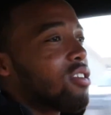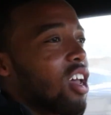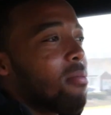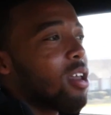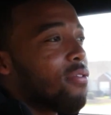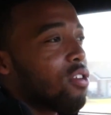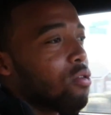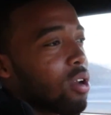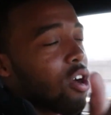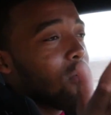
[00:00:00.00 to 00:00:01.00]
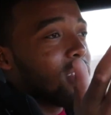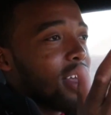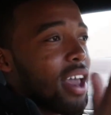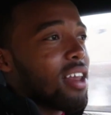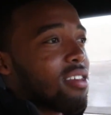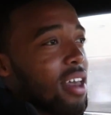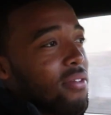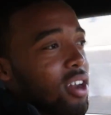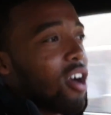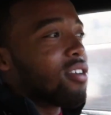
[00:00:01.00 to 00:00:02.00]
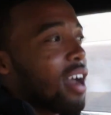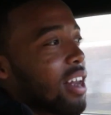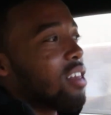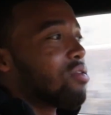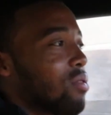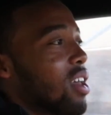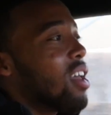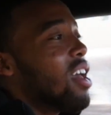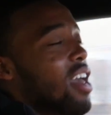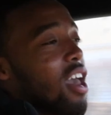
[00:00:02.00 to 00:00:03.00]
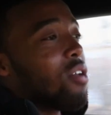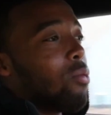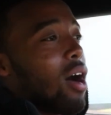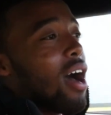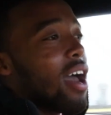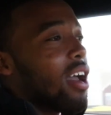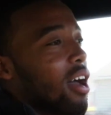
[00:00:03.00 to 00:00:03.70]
Tell me if you would go with the 87 or 93 and why.